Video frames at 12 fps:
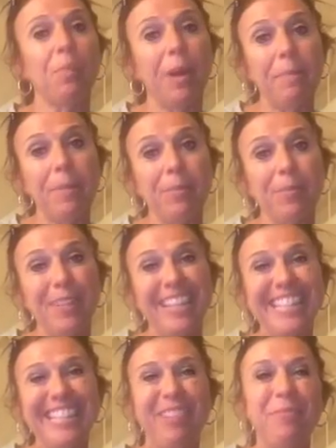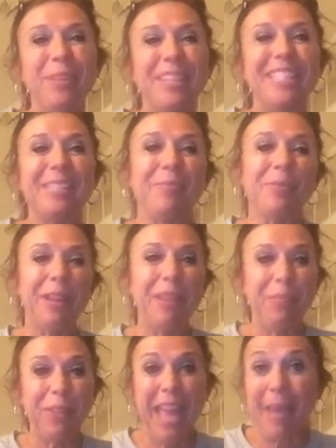wanted people to read it, so I put in some
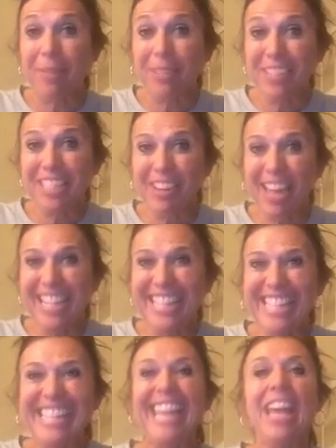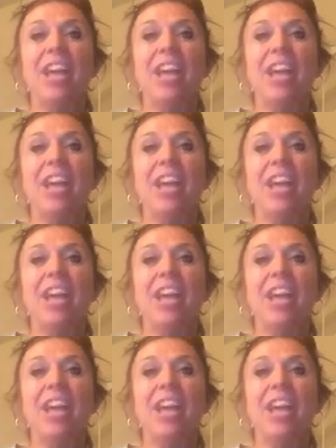great vocabulary strategies.